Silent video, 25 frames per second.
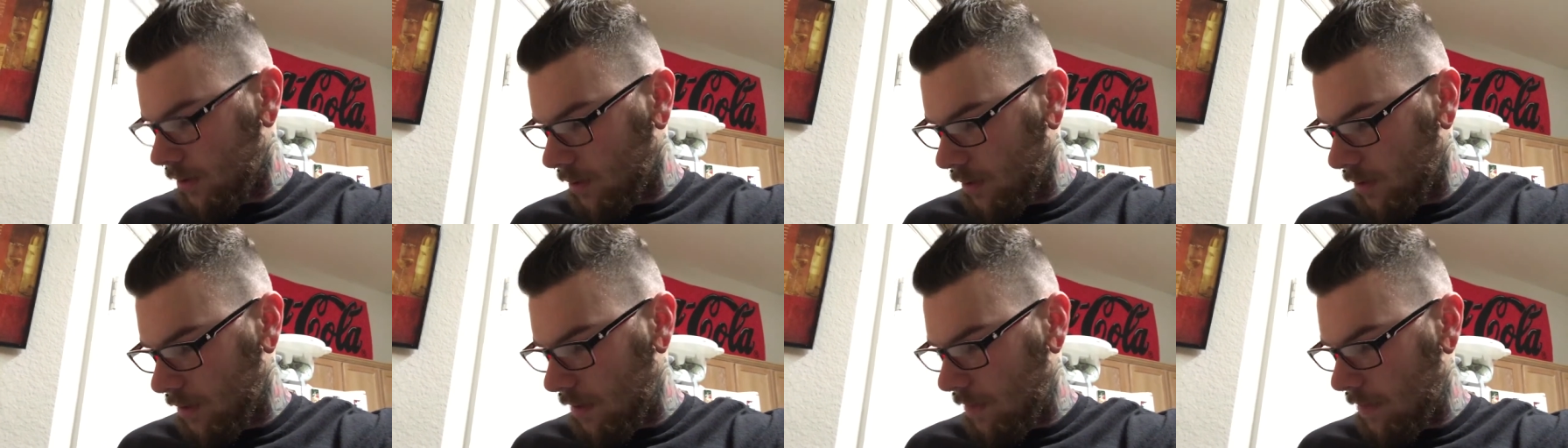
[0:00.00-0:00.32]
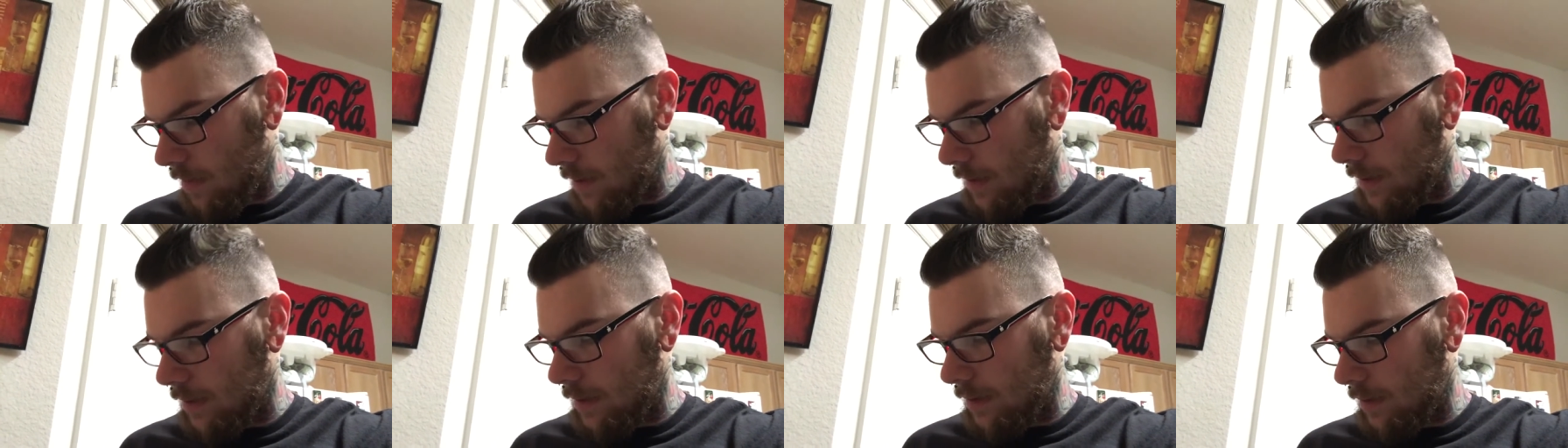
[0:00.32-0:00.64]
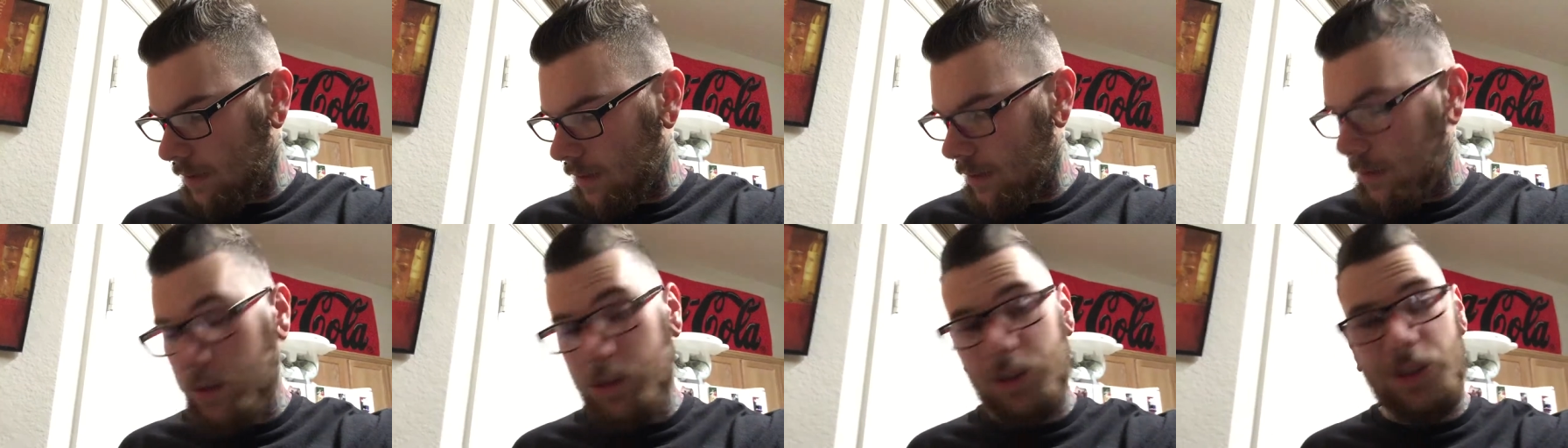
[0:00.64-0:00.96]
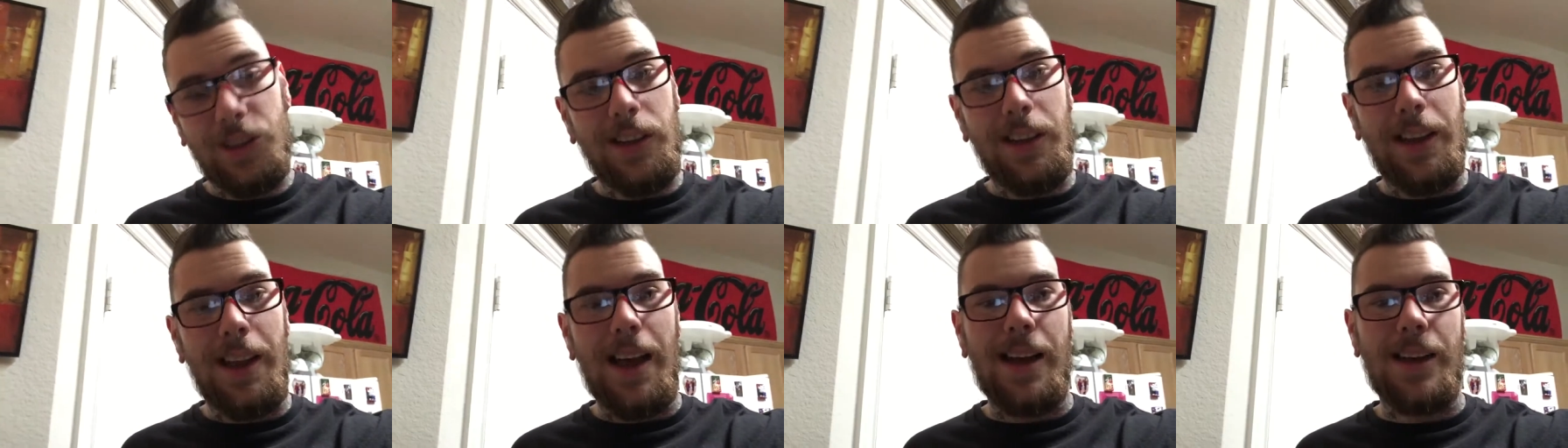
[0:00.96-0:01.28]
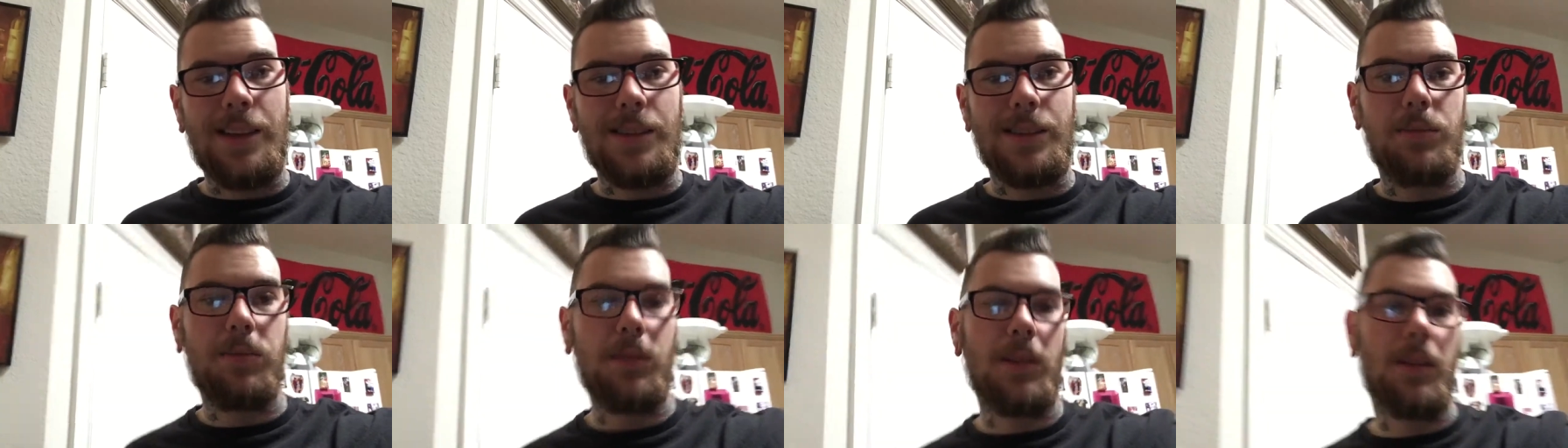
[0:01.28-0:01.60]
go back and then
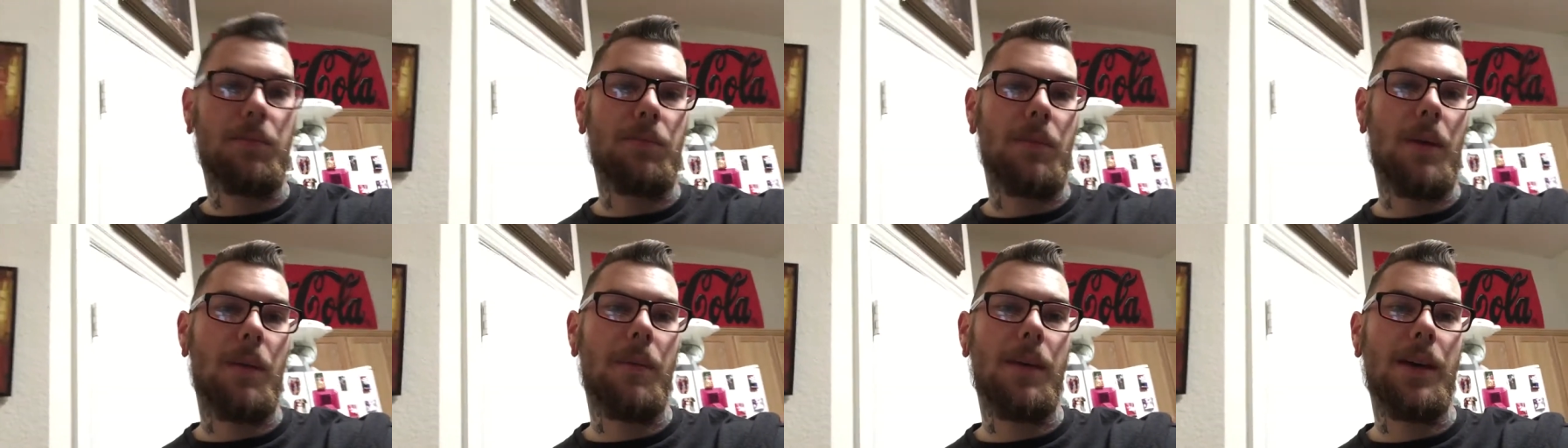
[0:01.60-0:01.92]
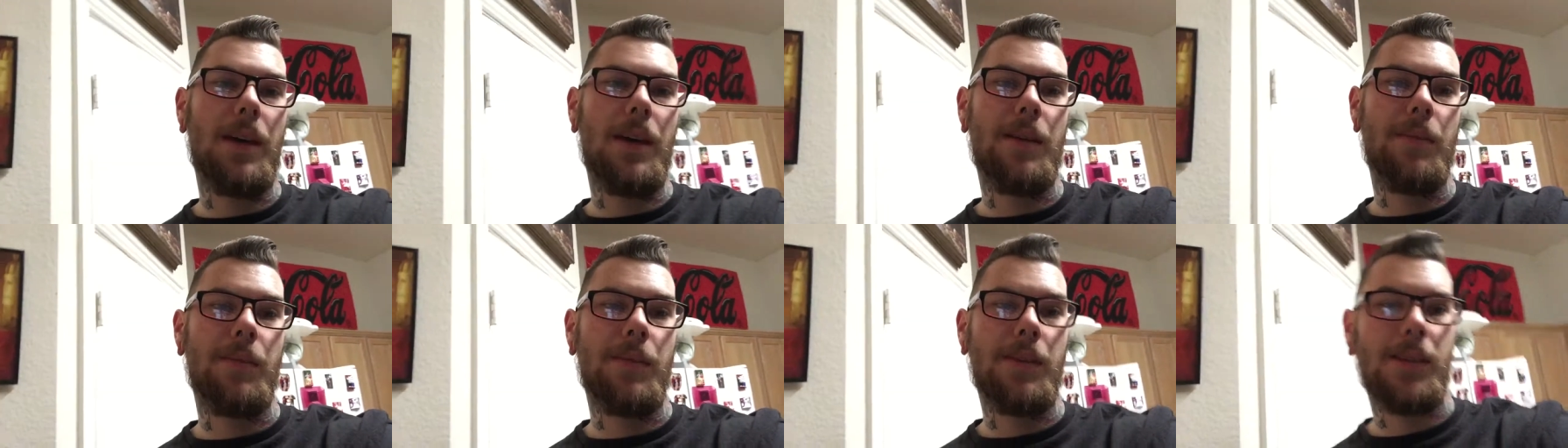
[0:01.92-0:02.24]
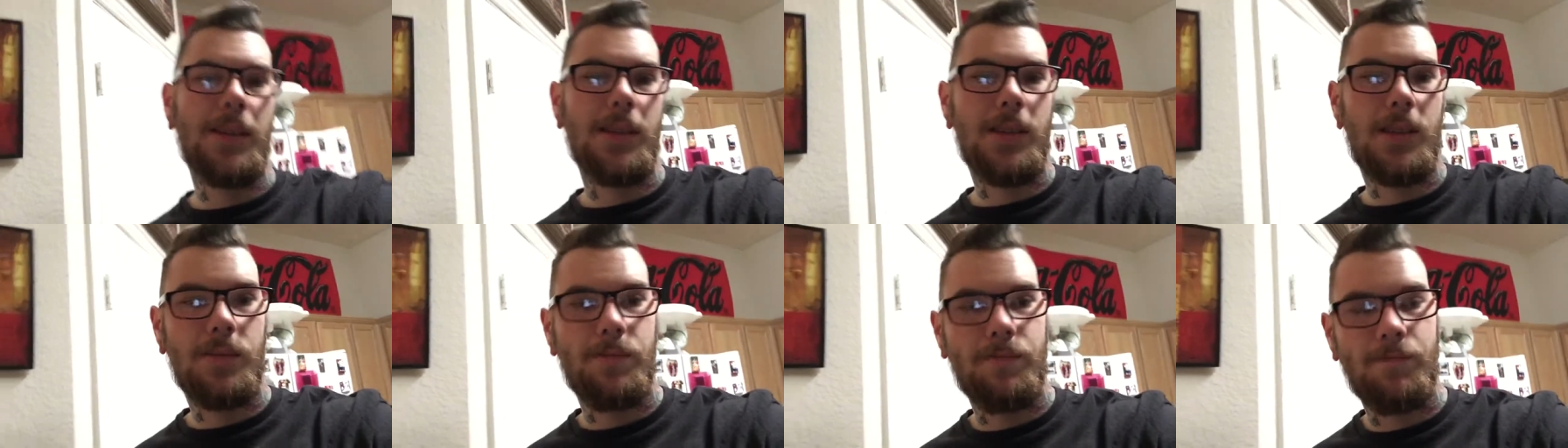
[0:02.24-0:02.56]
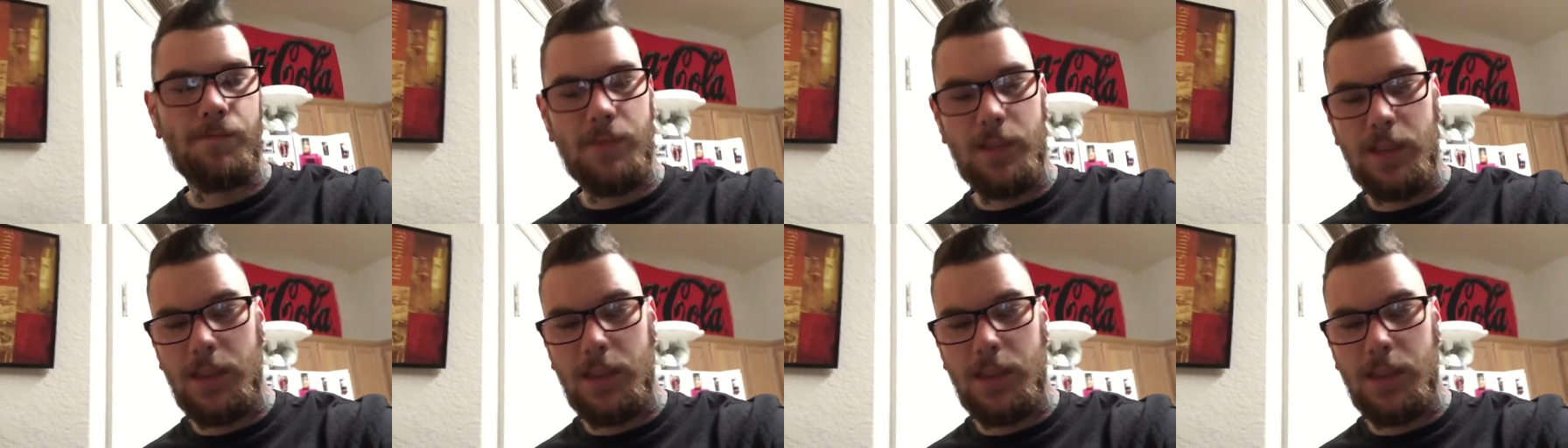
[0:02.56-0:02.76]
chillax with my babies.